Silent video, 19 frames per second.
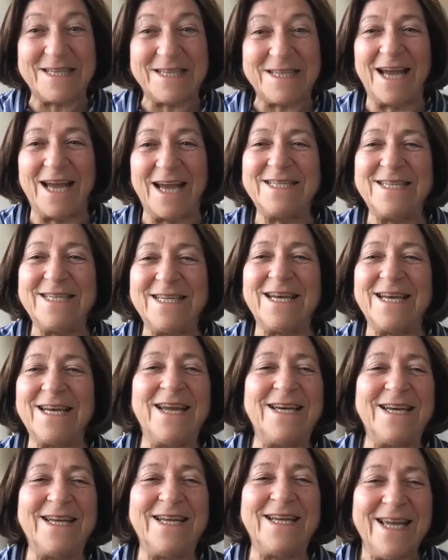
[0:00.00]
in
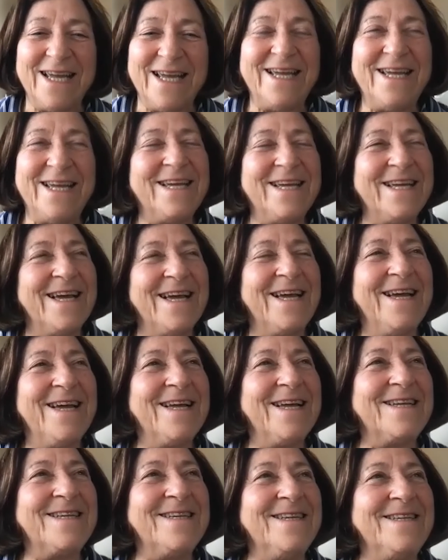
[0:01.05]

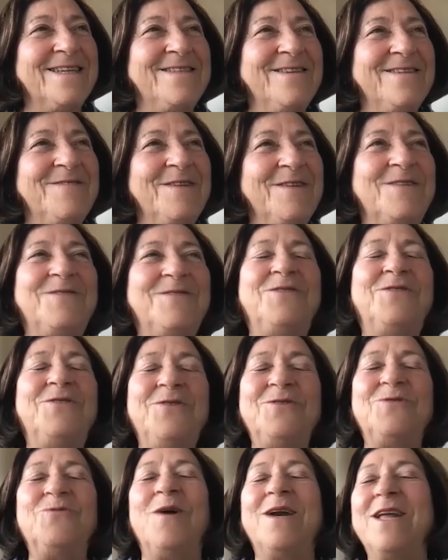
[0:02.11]

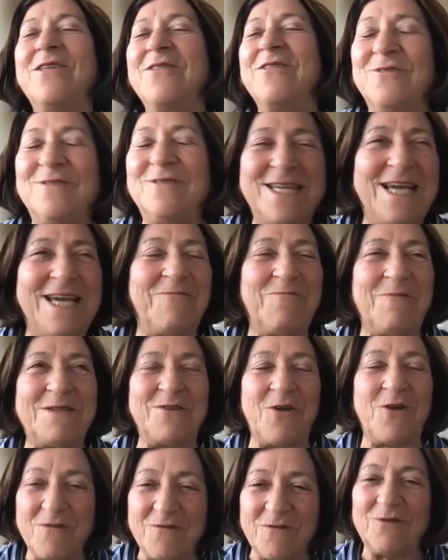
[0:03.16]
2013 was
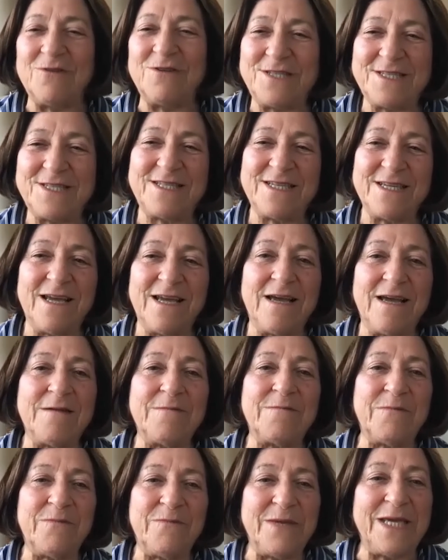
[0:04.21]
our first
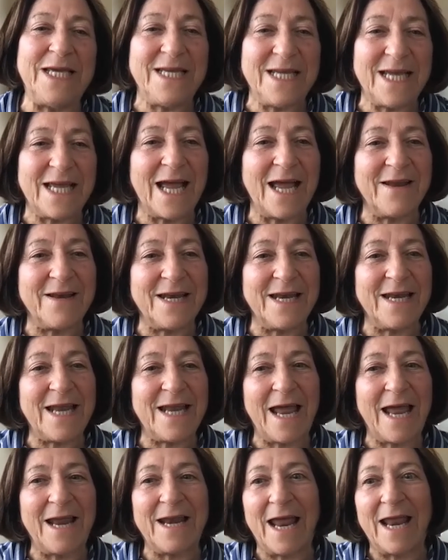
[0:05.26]
meeting, and
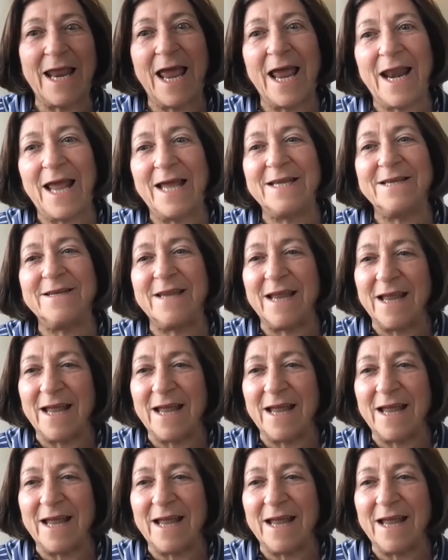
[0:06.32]
I